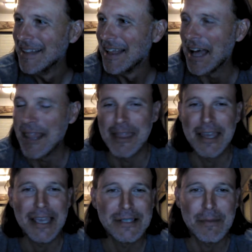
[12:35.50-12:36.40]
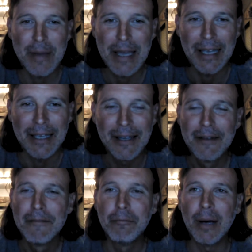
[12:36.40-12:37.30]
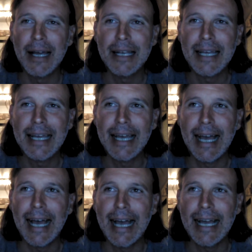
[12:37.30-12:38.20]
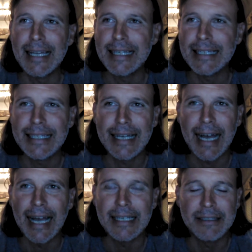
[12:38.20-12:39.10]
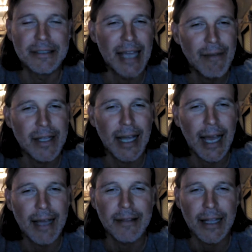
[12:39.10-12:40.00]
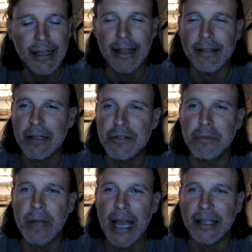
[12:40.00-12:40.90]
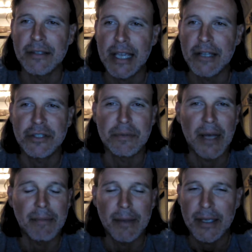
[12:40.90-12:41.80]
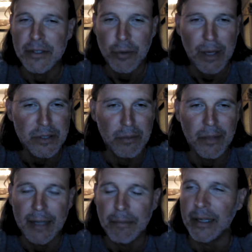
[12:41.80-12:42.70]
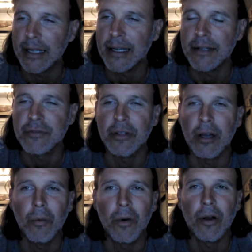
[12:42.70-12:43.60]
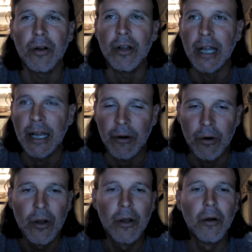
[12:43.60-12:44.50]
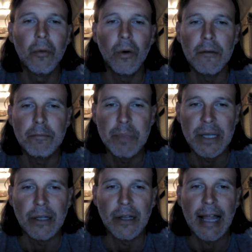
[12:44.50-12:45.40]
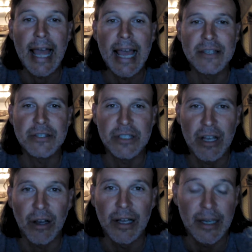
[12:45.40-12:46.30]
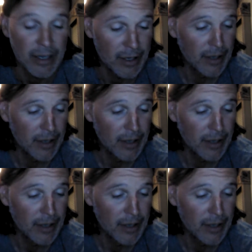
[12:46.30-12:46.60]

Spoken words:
I think he's a pig. But I think there's some accusations about maybe he's raped somebody, but it is nowhere near what Bill has done.